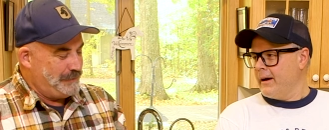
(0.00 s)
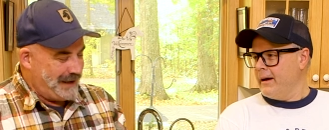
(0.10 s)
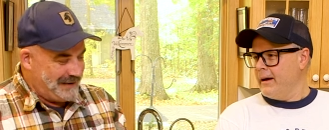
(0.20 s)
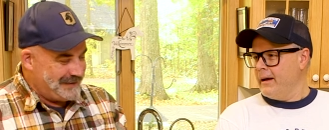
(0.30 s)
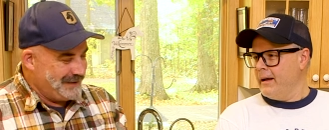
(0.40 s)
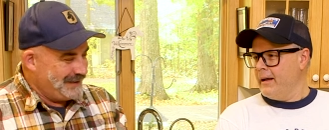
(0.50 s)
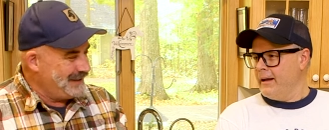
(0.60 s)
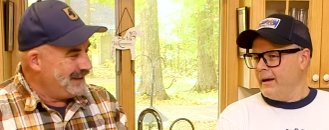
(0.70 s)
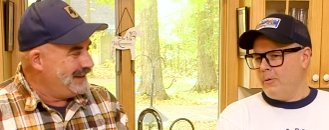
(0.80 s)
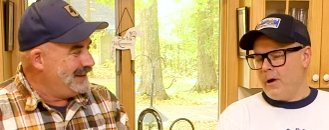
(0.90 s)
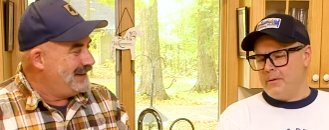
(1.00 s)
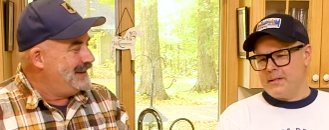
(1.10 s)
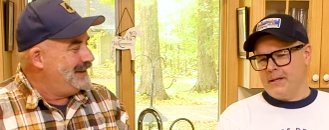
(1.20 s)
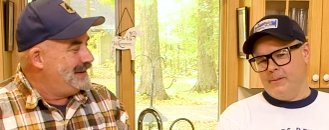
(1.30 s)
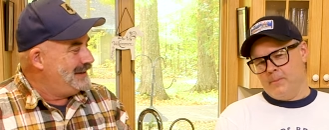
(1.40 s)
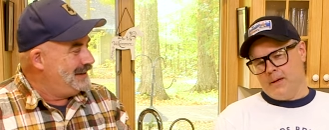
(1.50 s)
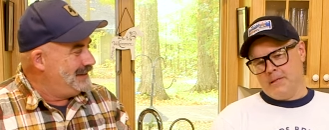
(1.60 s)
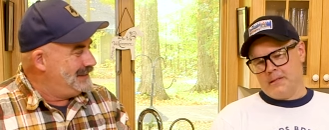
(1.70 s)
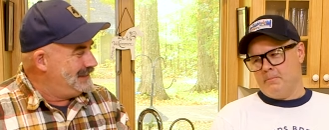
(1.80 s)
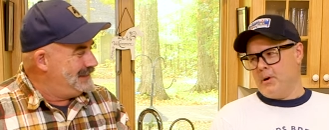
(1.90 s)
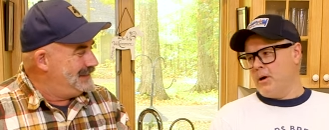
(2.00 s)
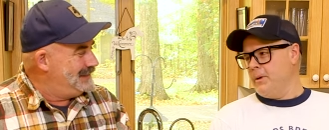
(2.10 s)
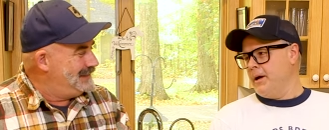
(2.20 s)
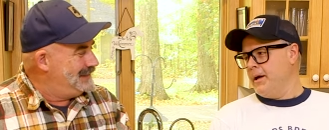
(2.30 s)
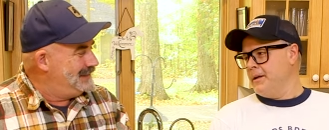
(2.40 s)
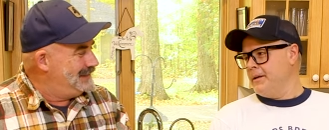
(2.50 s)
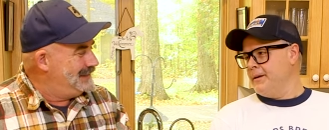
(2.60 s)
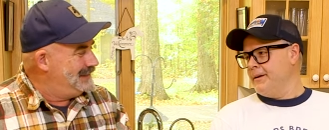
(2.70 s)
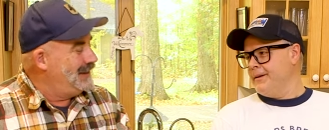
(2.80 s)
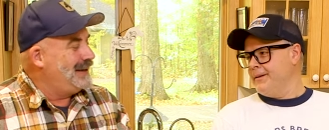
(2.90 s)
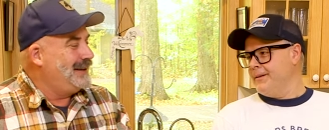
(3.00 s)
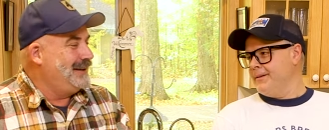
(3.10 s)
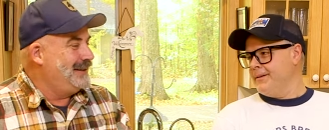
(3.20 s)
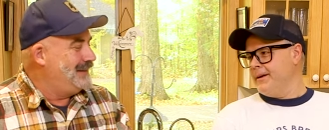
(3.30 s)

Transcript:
Speaker 1: paste in it.
Speaker 2: Well, I was thinking maybe some Marmite Oh, yeah.